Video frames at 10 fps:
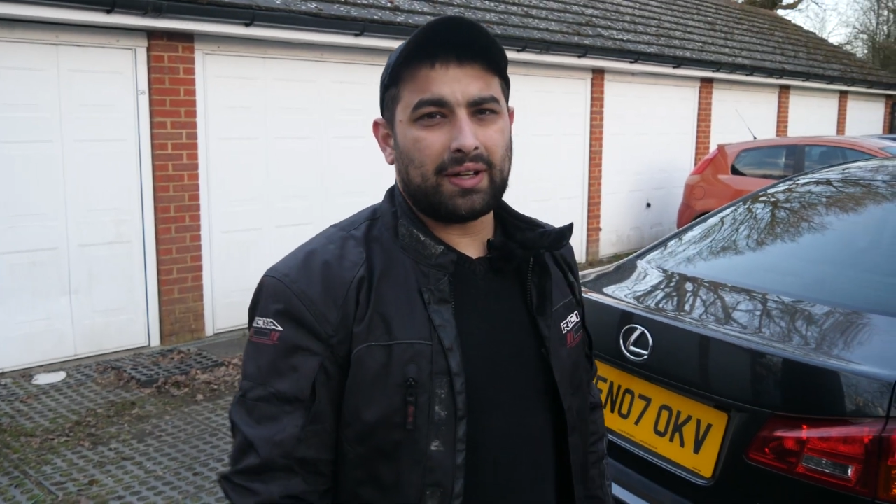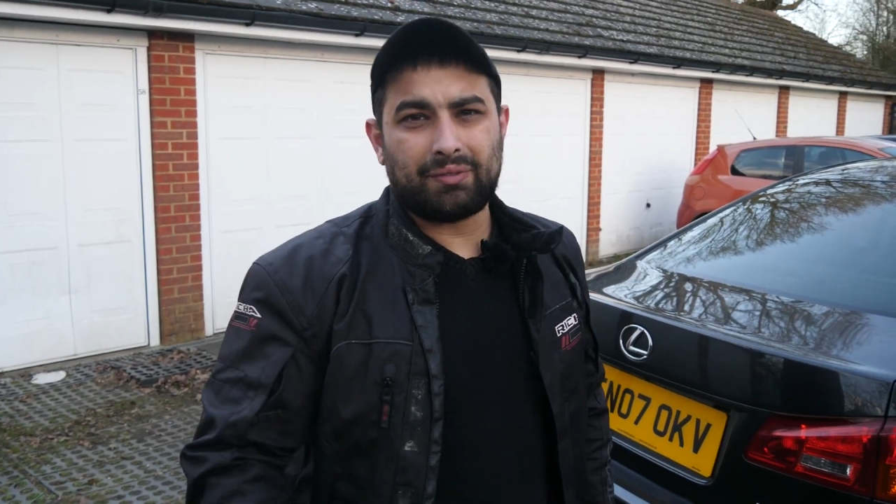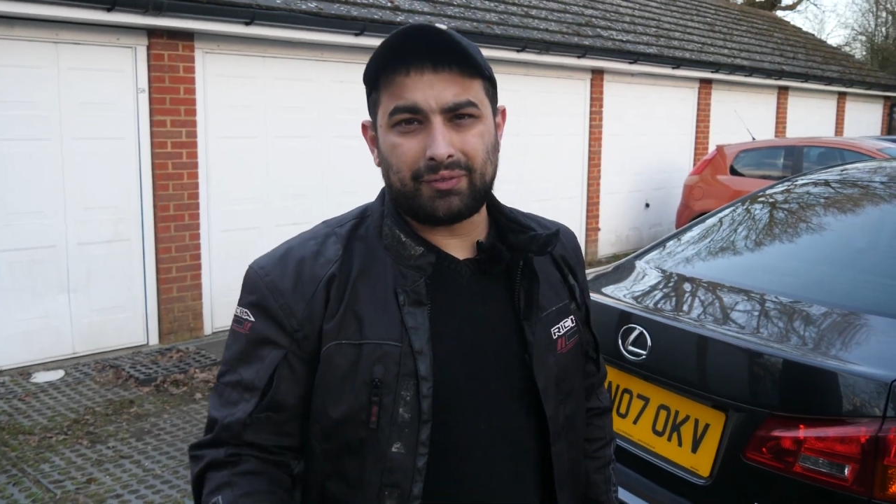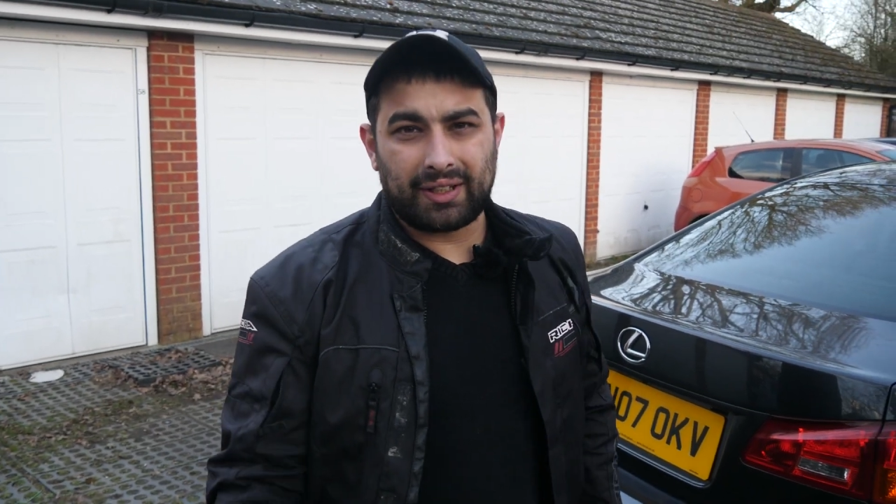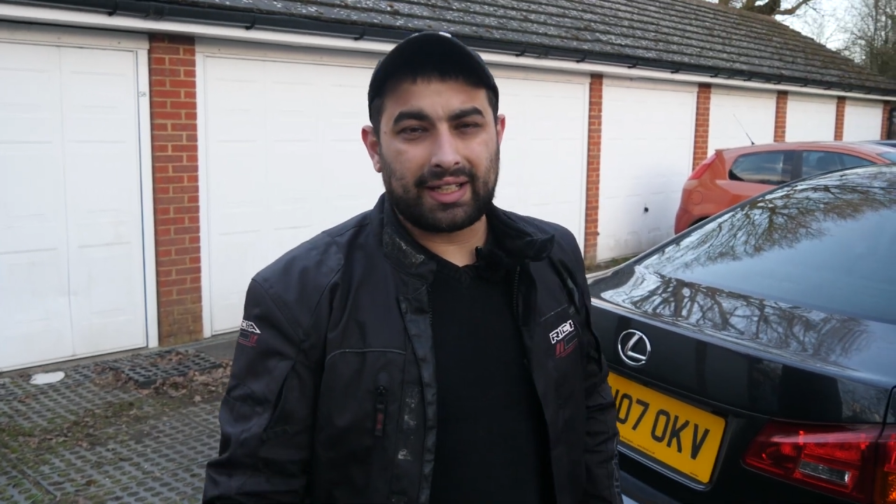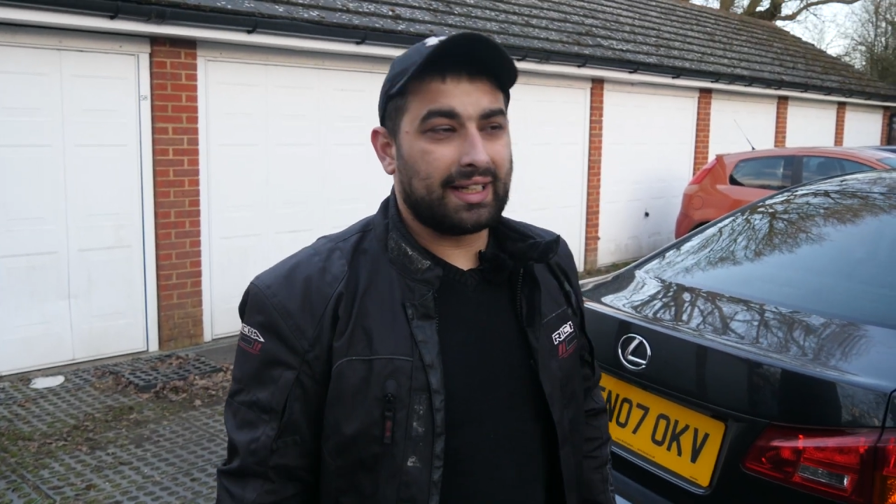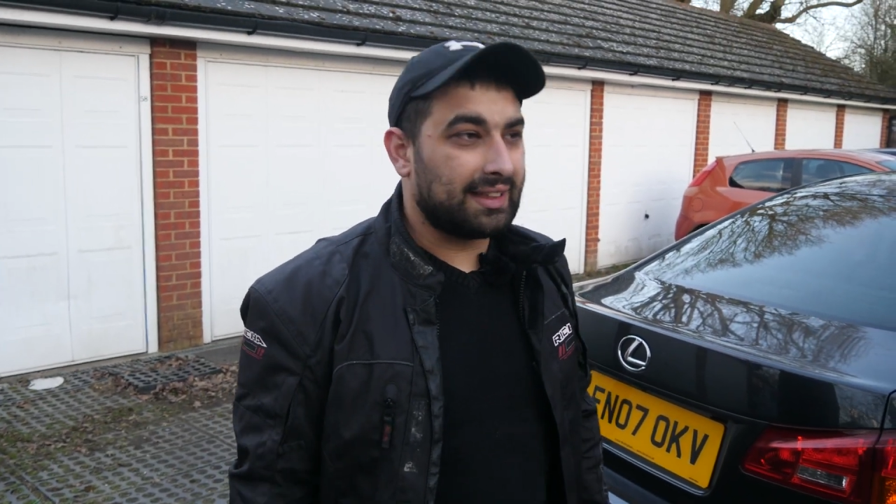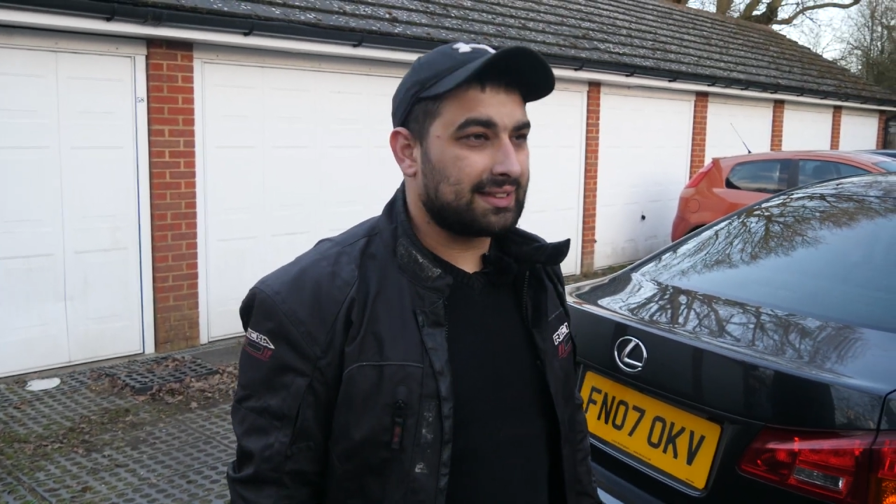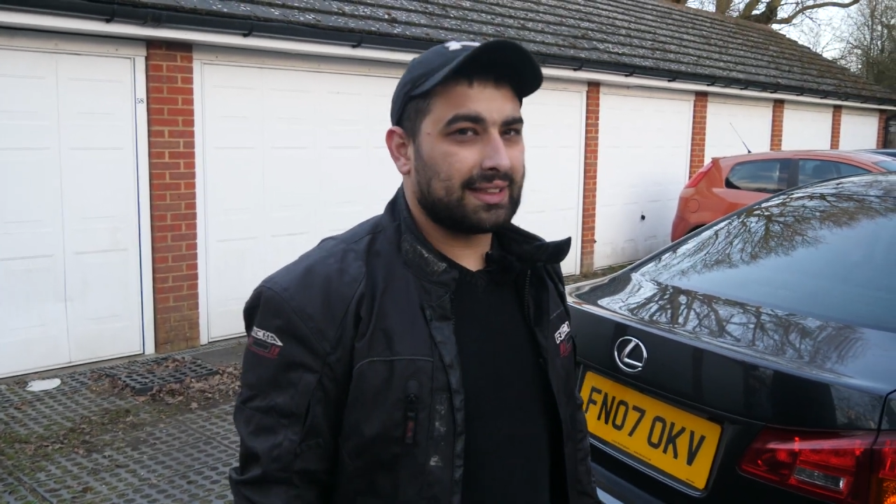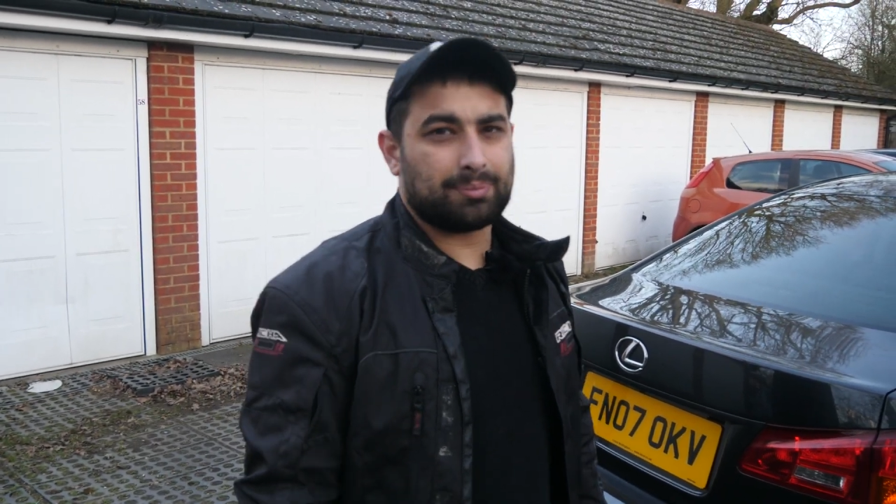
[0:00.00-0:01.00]
Everything
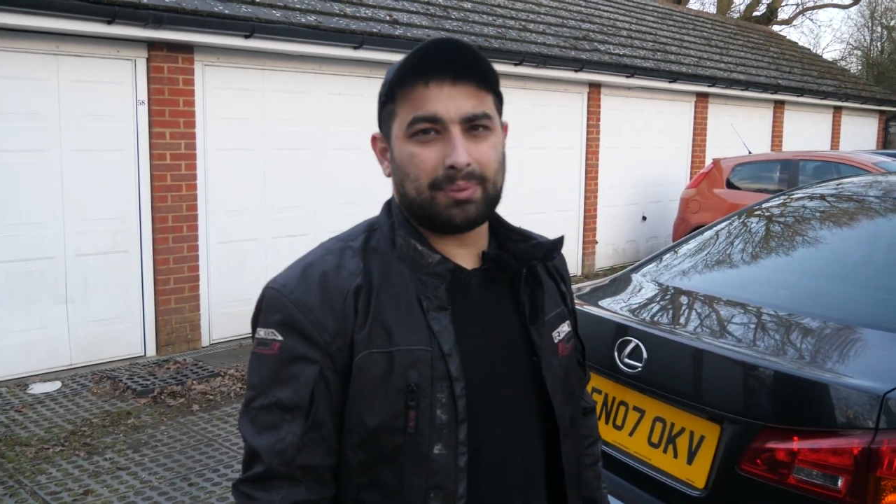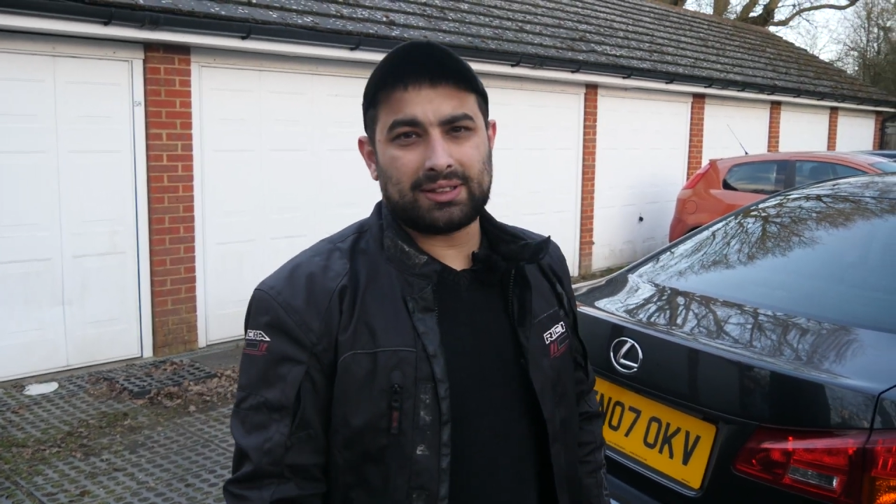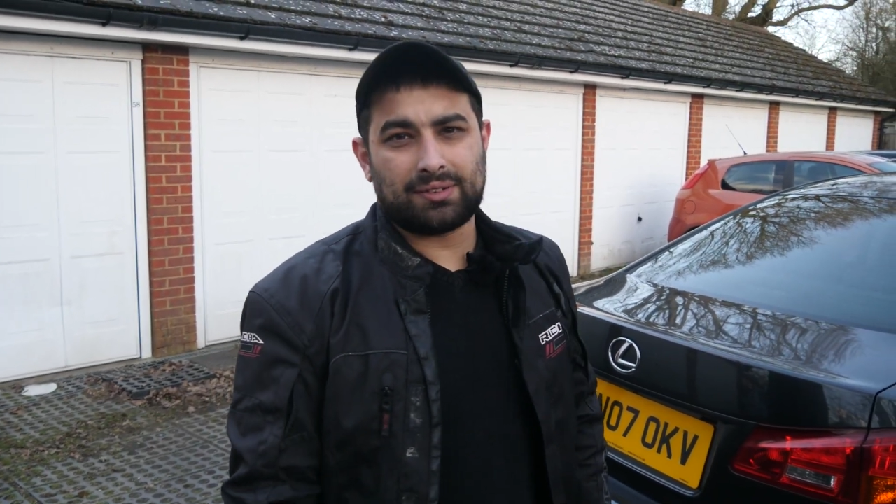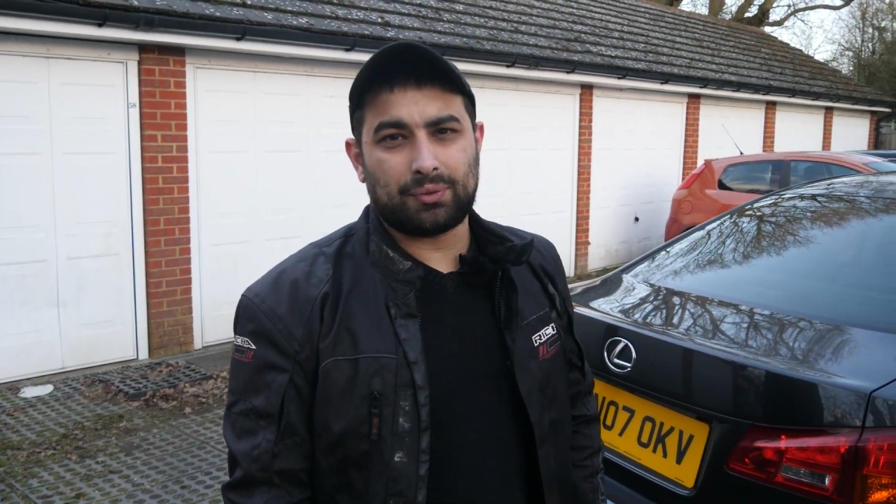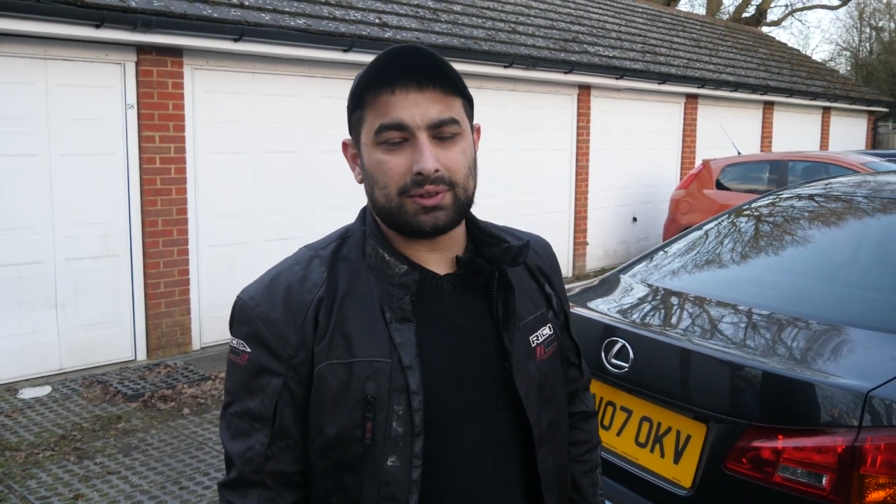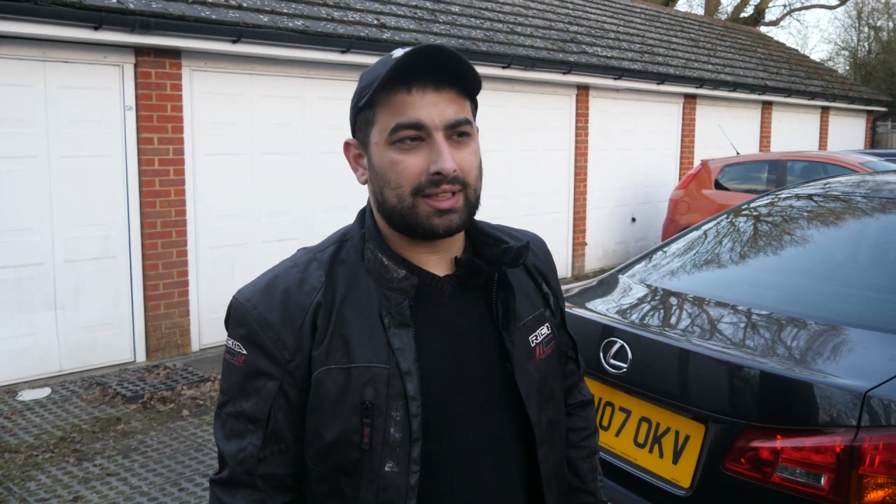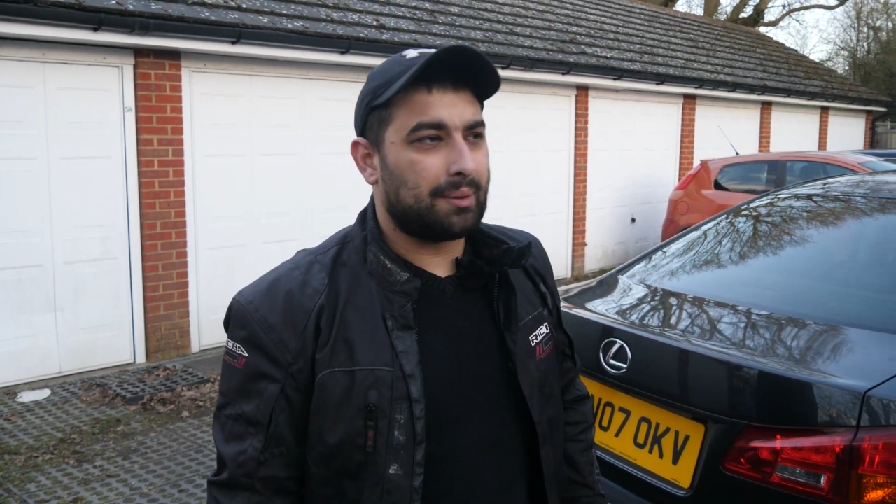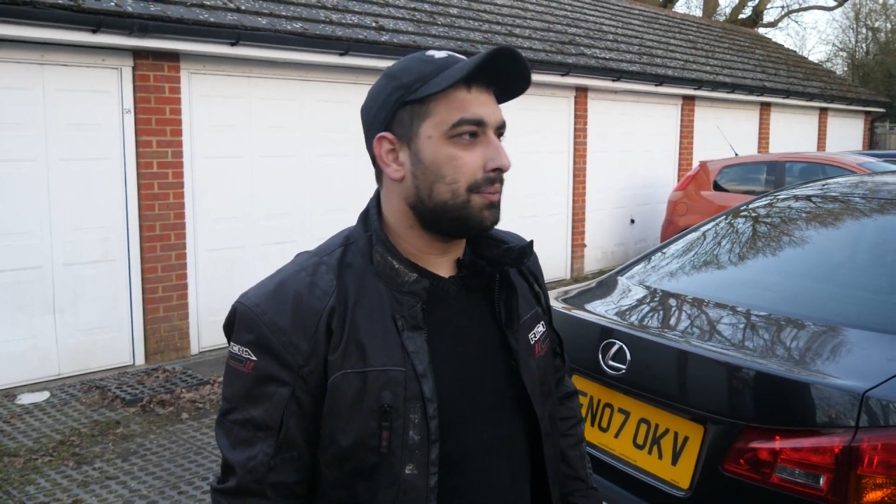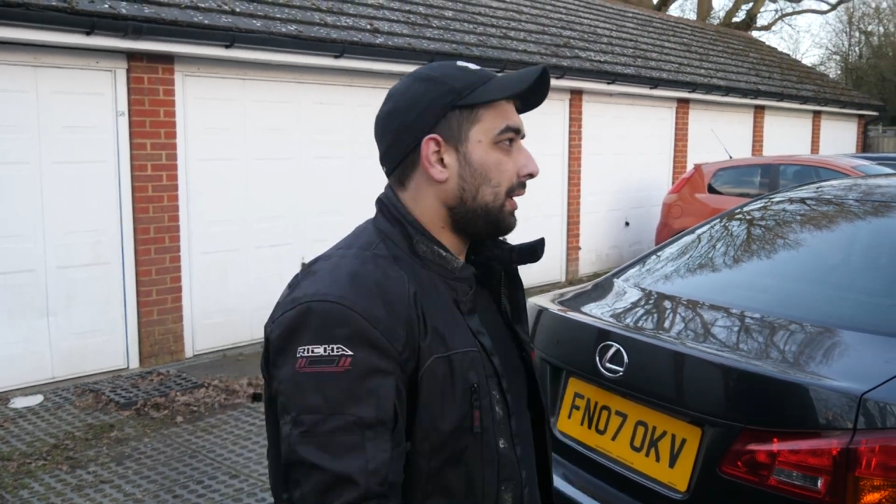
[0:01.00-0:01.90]
is expensive with them,